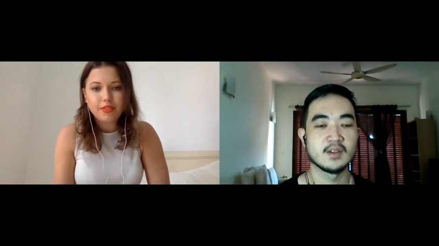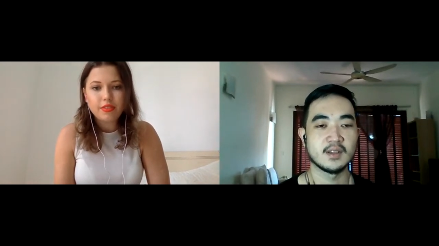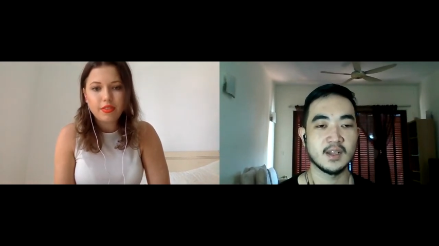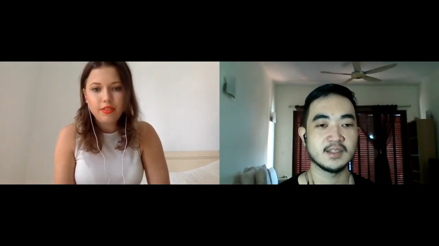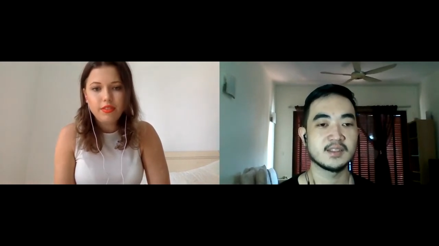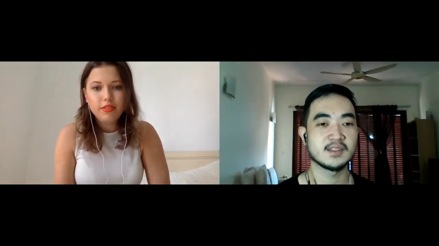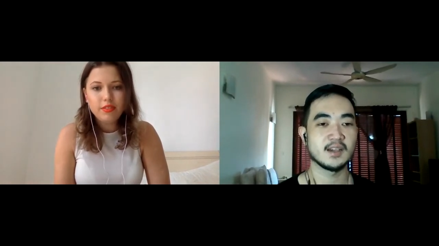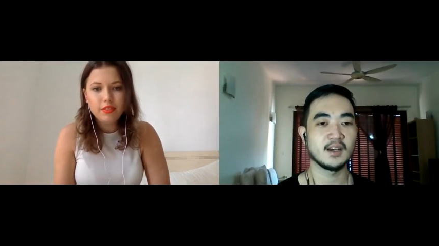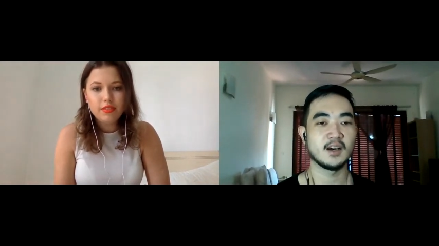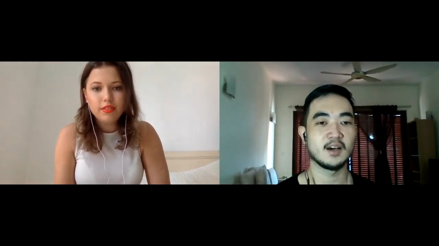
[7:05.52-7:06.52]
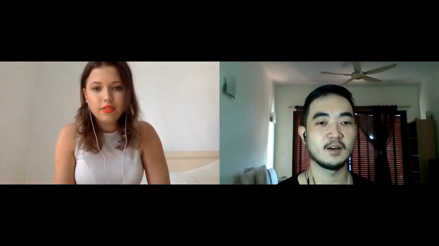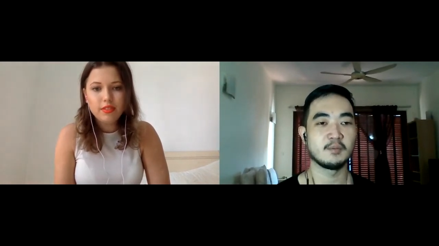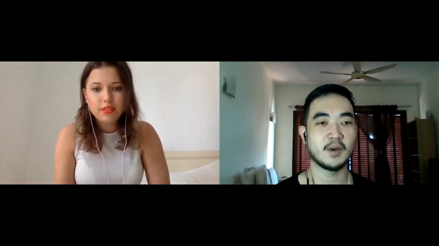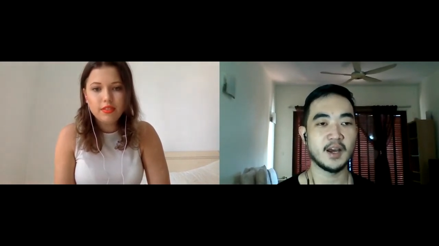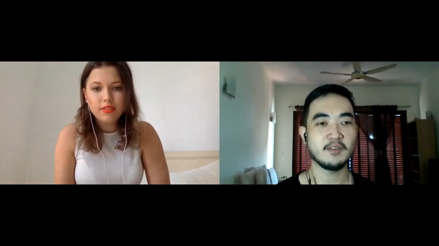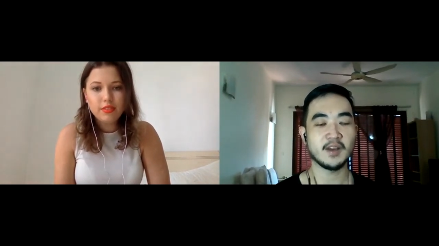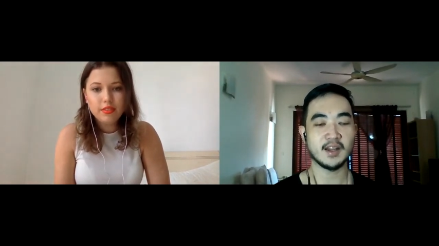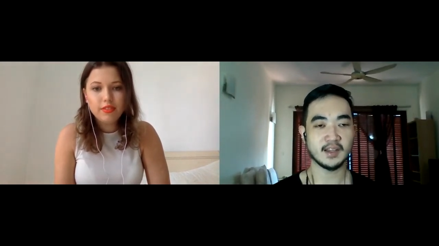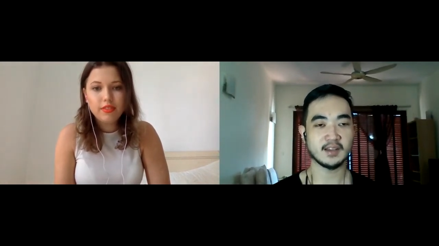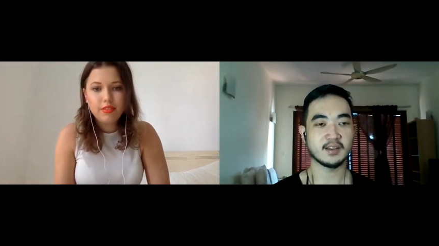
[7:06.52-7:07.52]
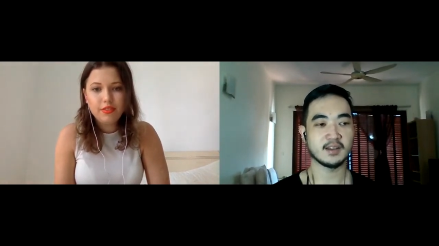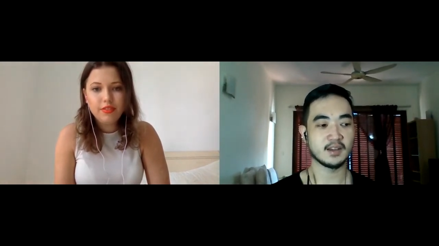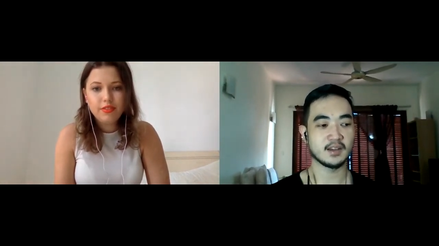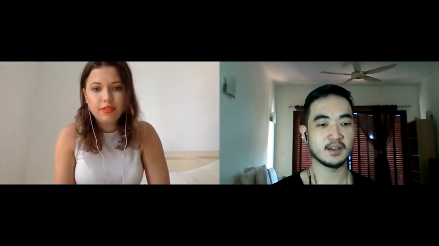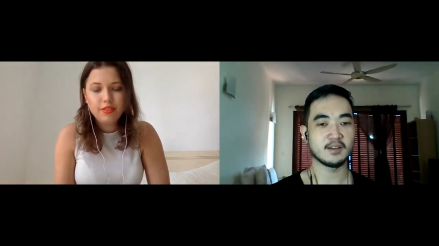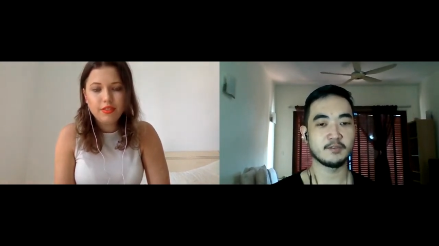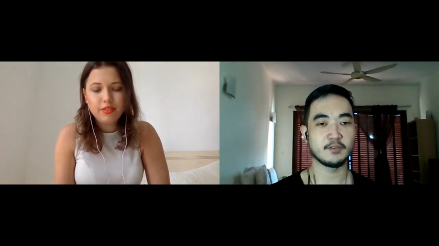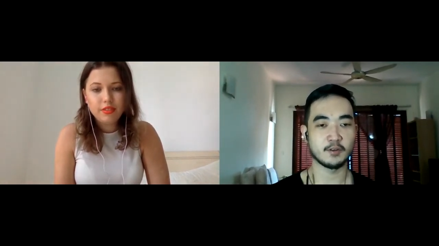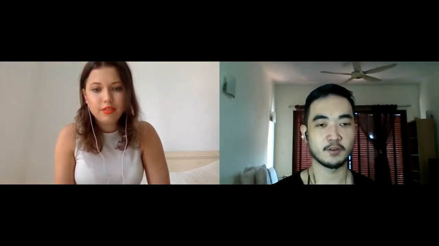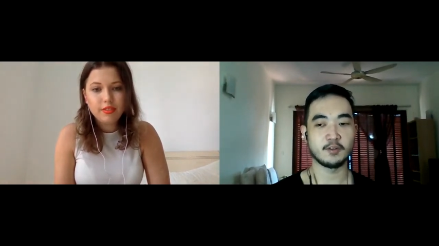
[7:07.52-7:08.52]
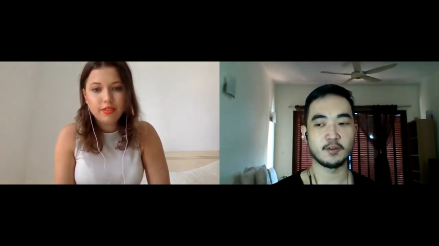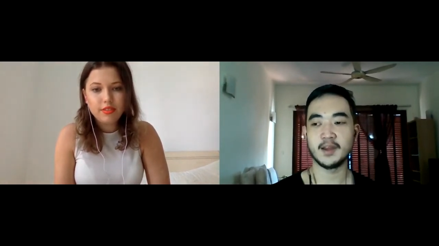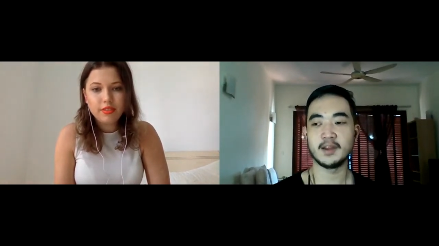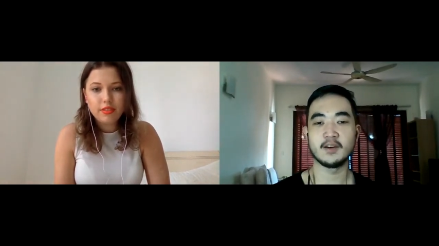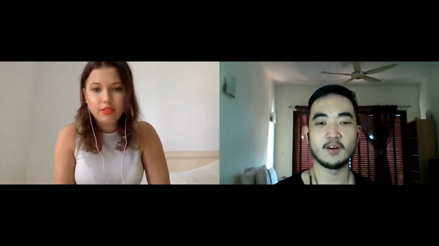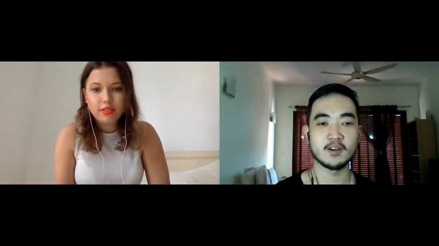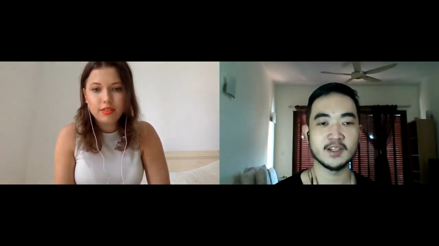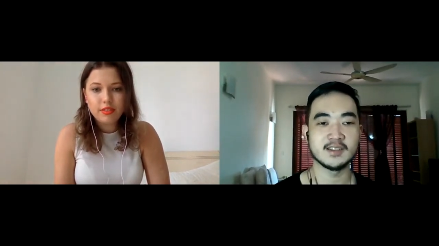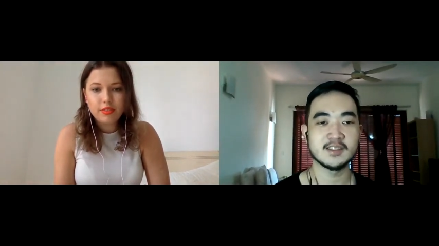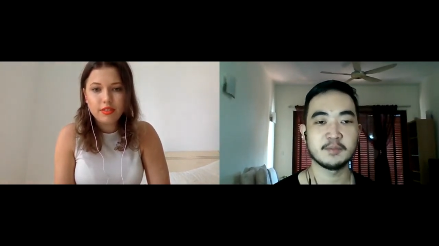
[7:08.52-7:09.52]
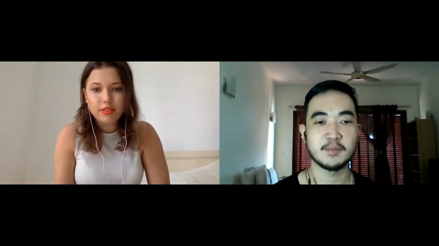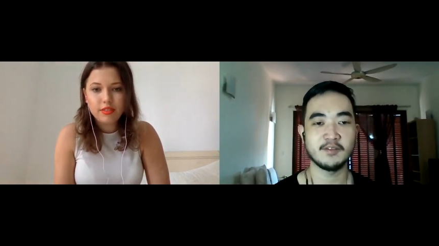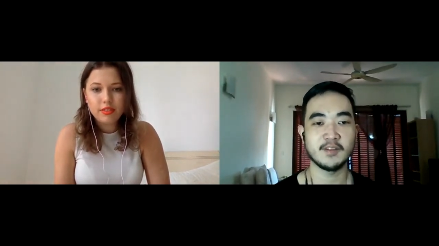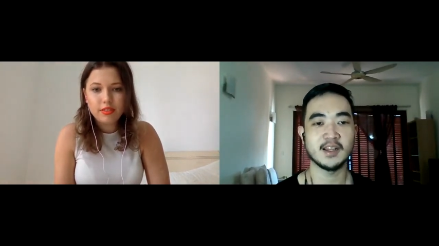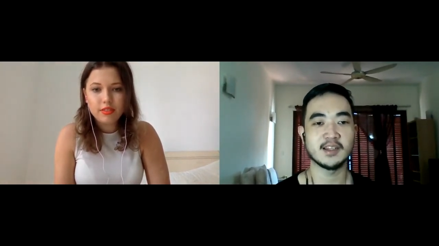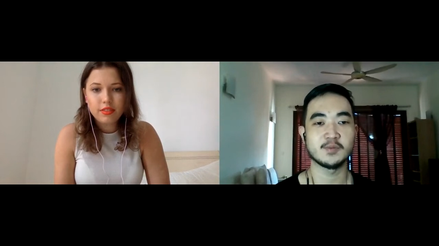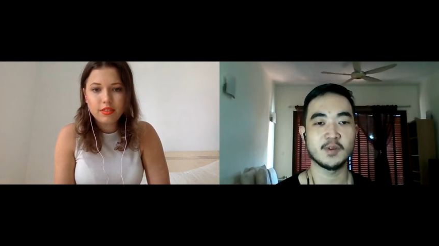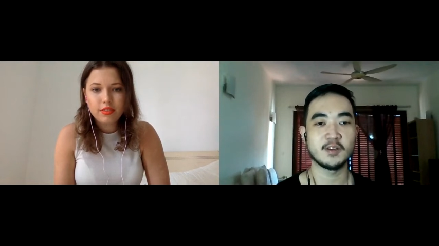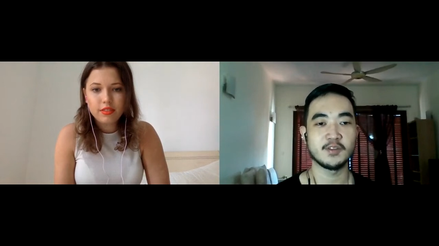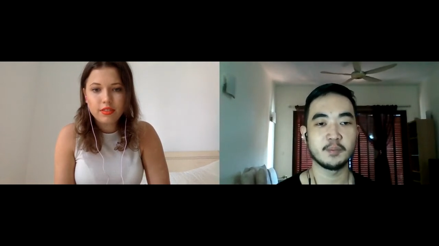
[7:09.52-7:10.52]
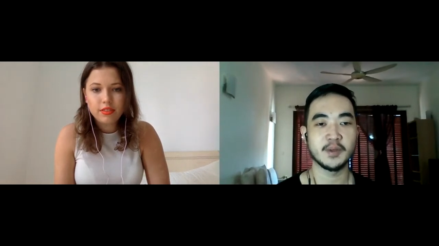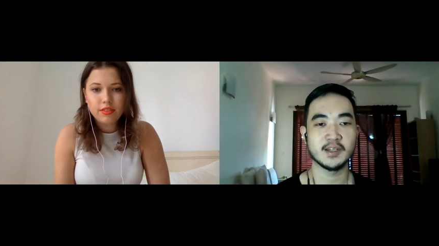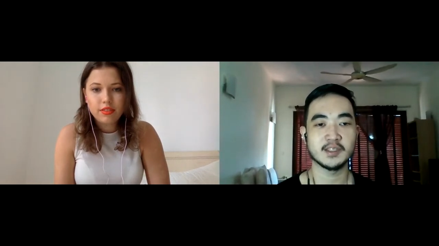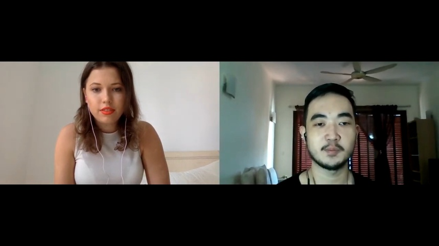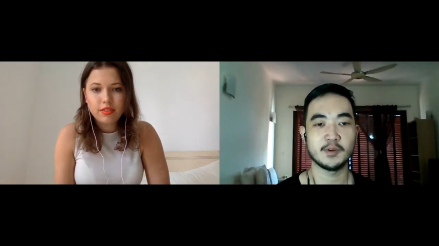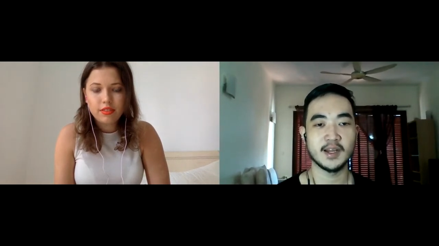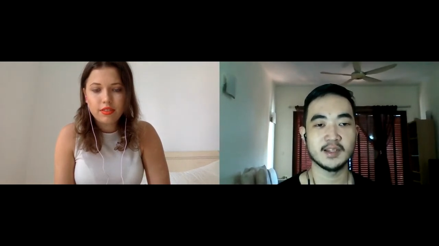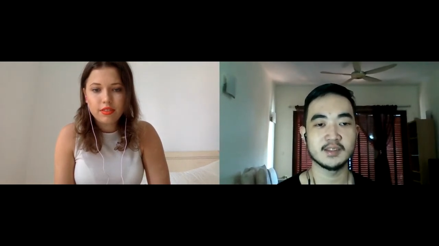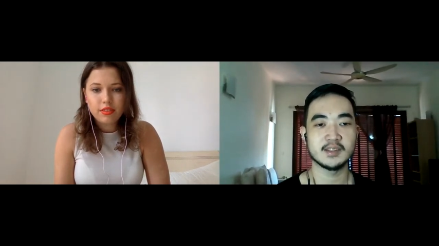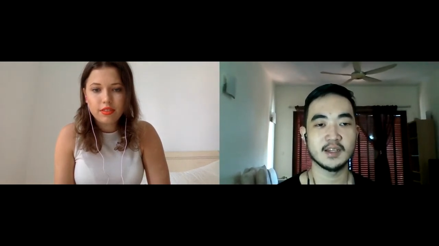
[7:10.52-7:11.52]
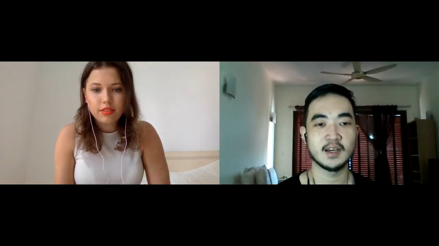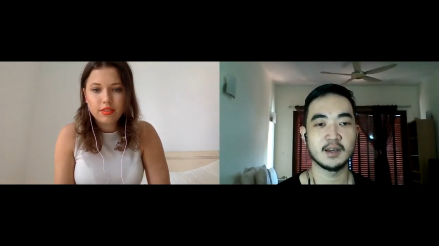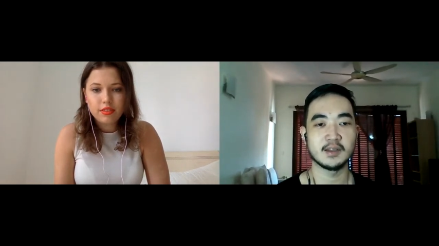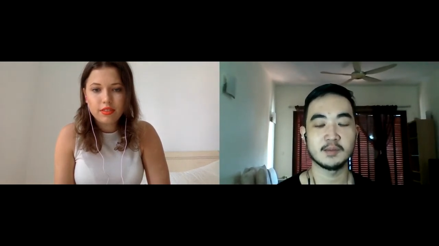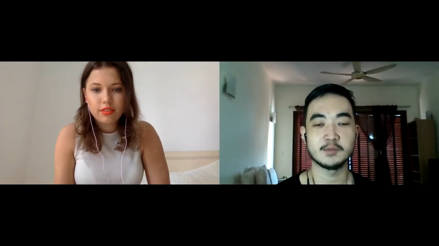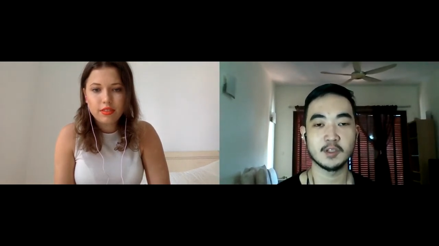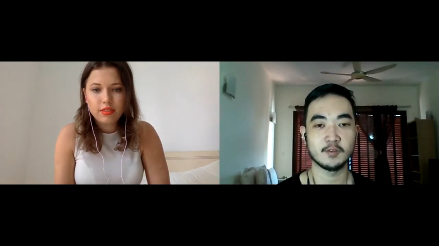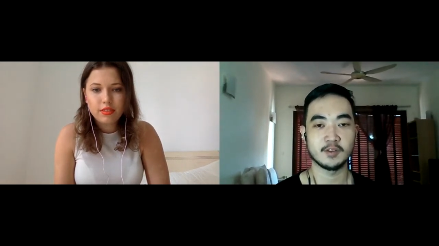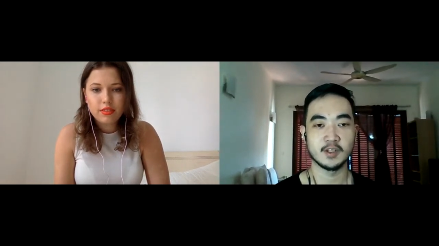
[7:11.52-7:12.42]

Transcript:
Speaker 1: Nice. Uh, Mind Valley, uh, for, for my audience, Mind Valley is one of the biggest brands uh, in terms of